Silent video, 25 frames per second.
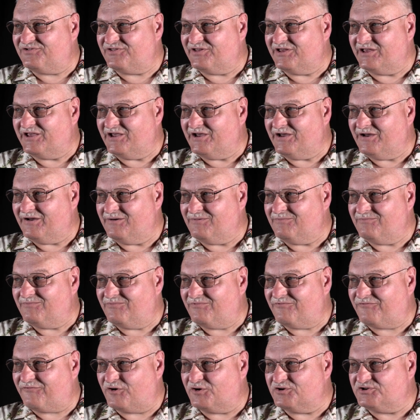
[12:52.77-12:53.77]
the uh,
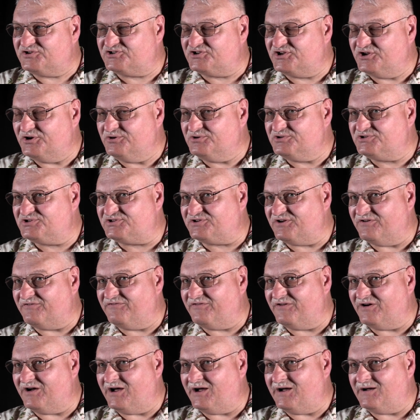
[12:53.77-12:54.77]
first use of
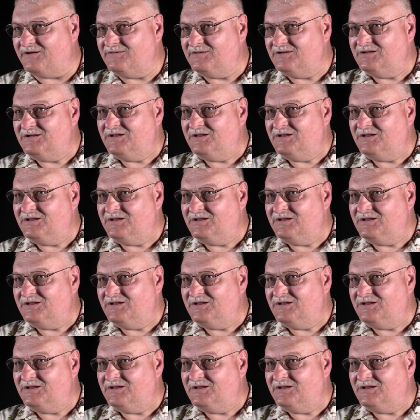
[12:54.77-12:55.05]
uh,